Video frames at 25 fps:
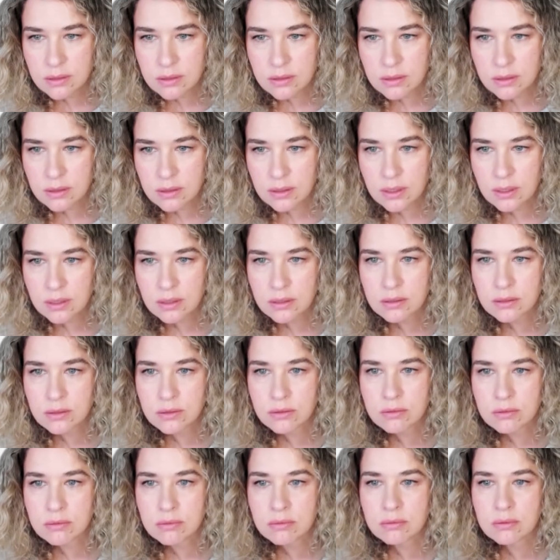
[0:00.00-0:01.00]
Slightly
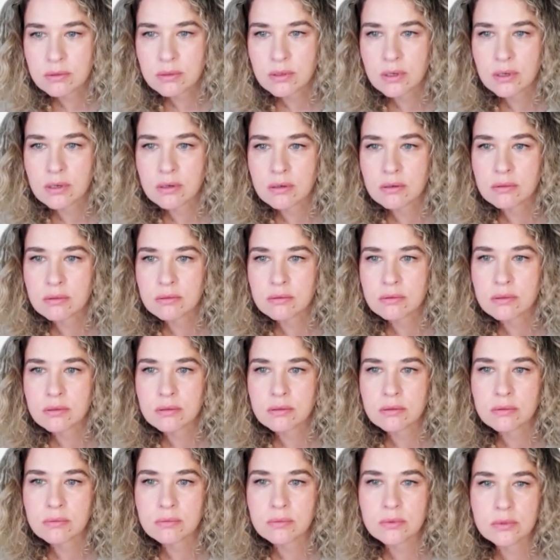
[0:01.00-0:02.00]
too narrow,
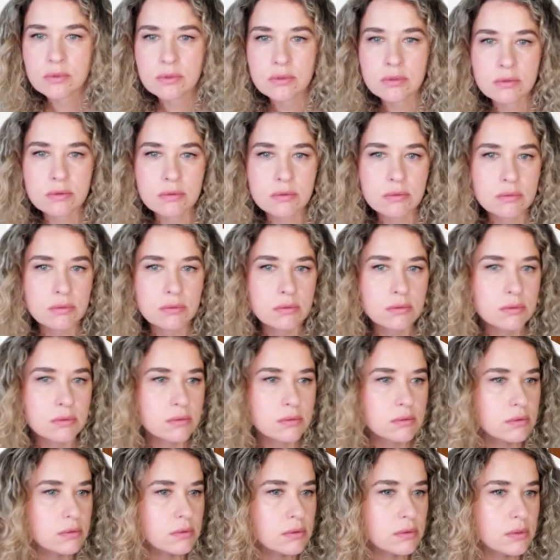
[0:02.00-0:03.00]
so I want to
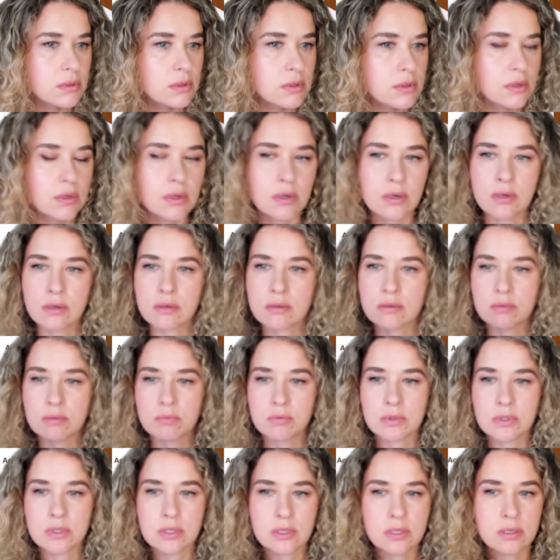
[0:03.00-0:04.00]

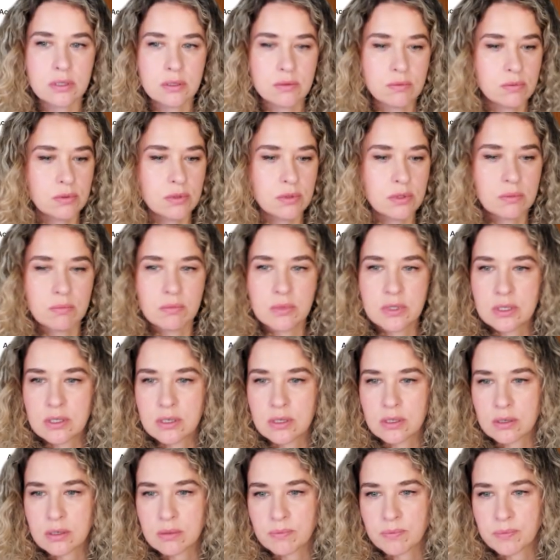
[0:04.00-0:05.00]
replace it with a
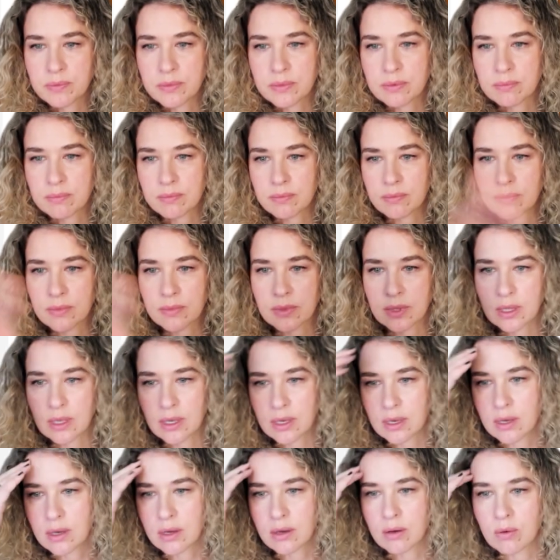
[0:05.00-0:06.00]
bigger
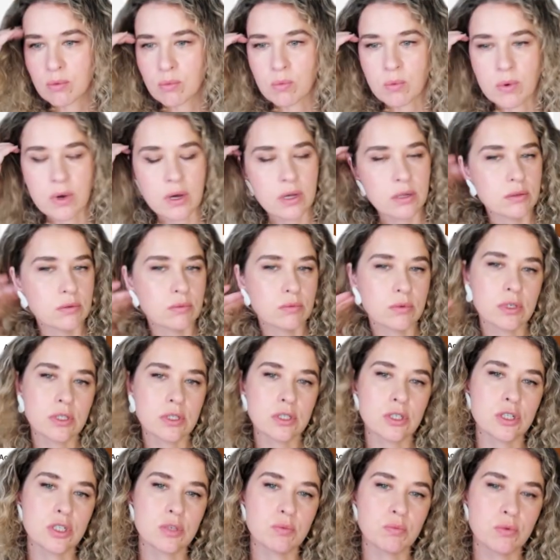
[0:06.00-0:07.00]
one. We
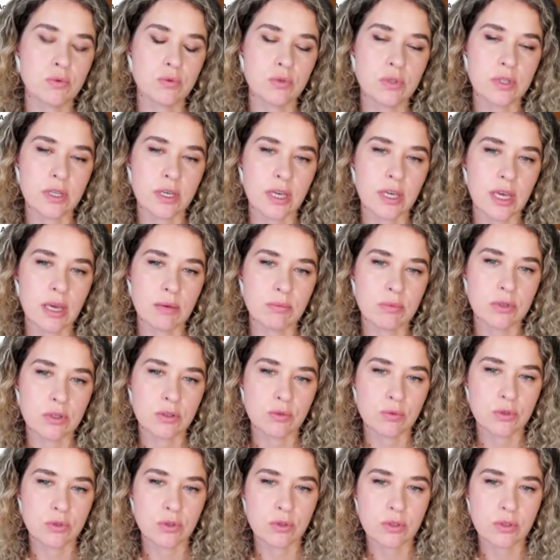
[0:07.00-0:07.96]
can just put the cabinet.